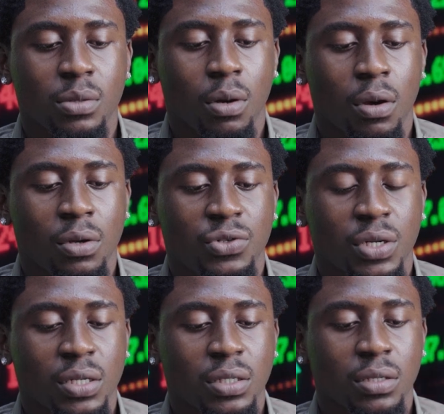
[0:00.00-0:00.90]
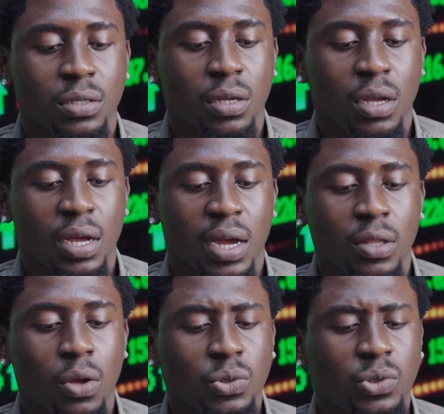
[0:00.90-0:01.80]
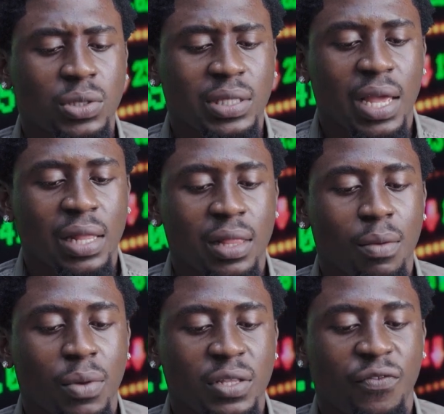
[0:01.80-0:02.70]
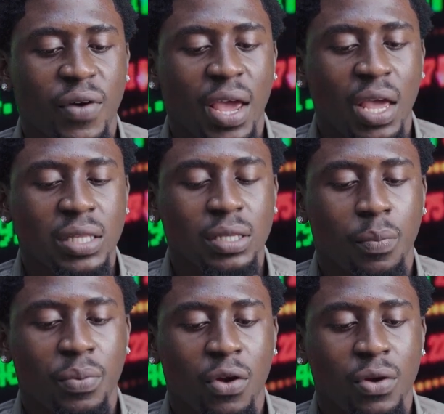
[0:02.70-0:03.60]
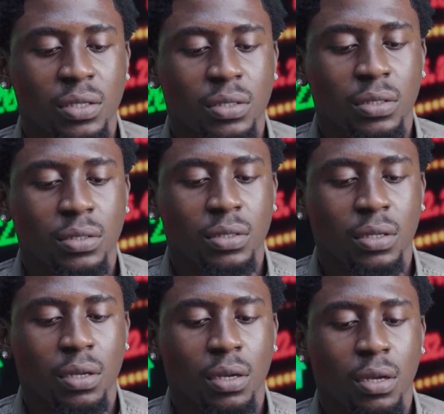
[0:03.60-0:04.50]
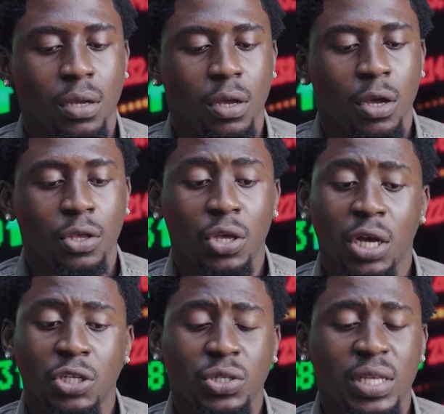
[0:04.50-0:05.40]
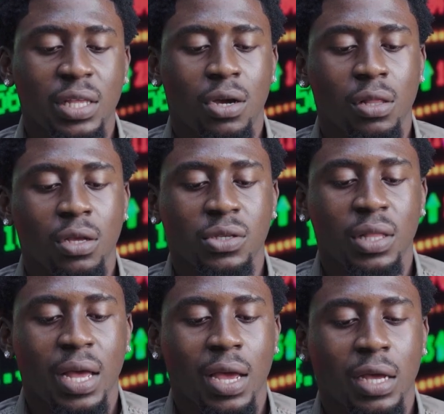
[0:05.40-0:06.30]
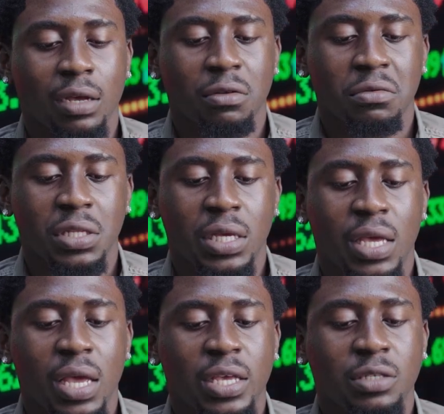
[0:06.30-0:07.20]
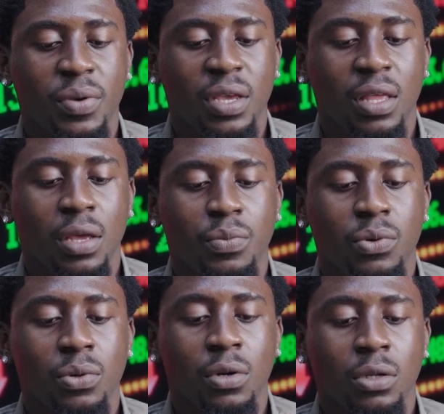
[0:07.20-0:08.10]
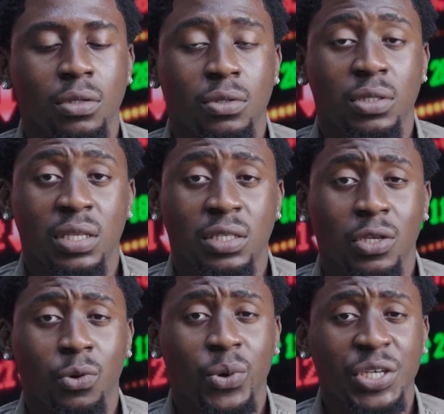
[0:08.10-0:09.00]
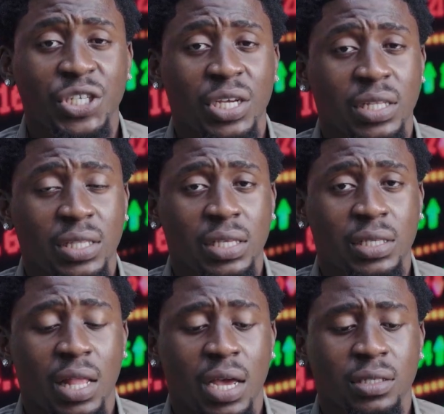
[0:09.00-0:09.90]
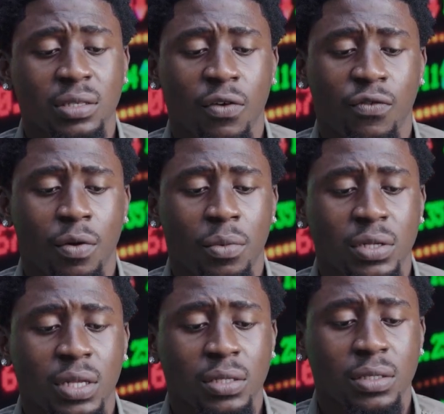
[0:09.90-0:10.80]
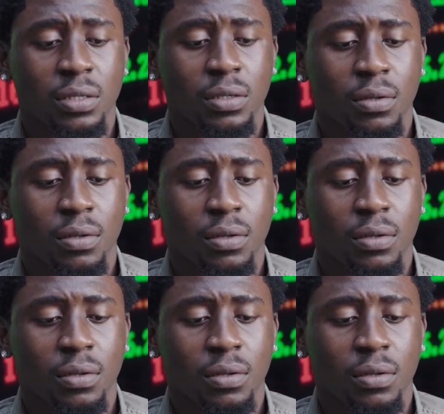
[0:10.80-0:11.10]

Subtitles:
to 100 and also slightly modify its appearances. You can choose any colors you like. The key is being able to distinguish these lines from others.